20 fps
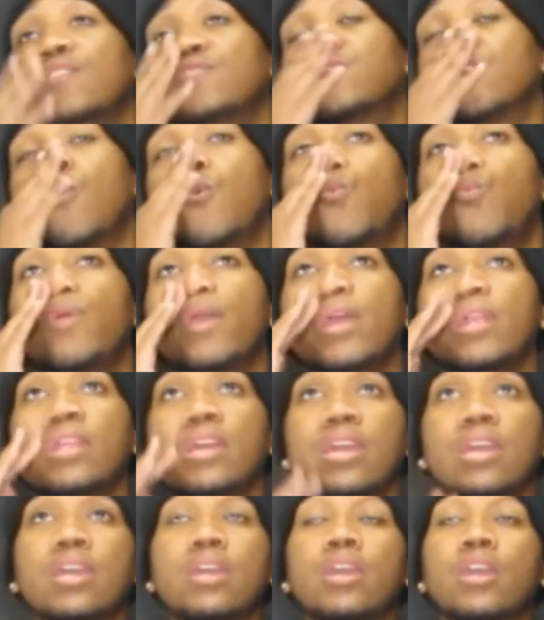So
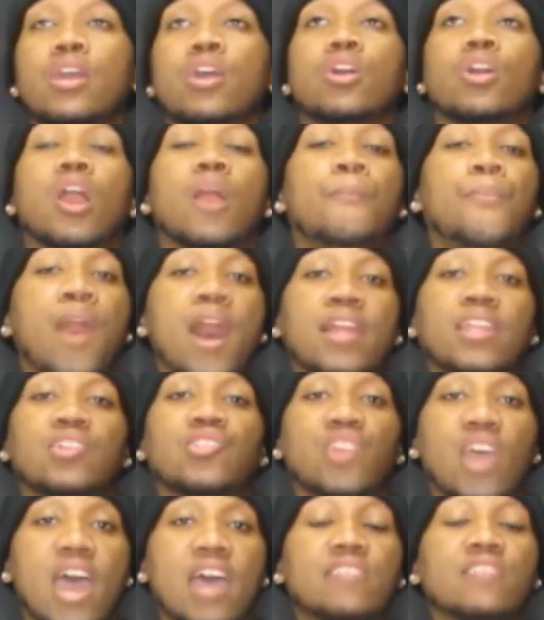Wendy
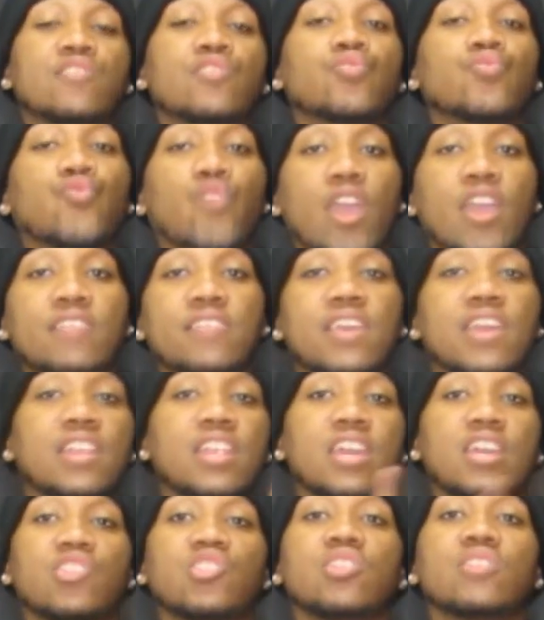apologized to Grace, and
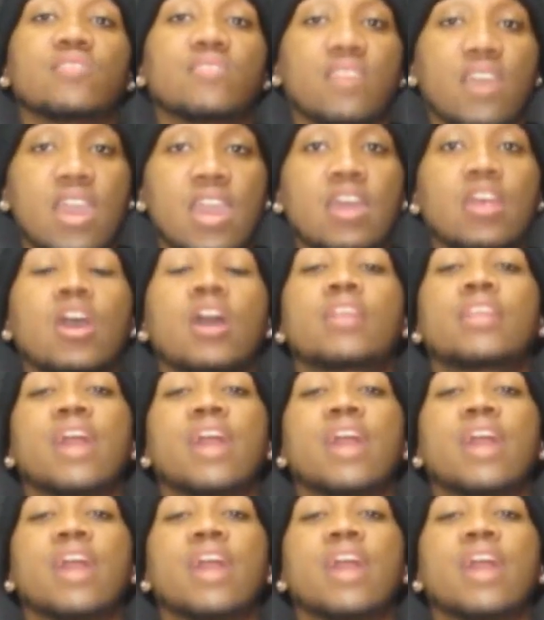then she said,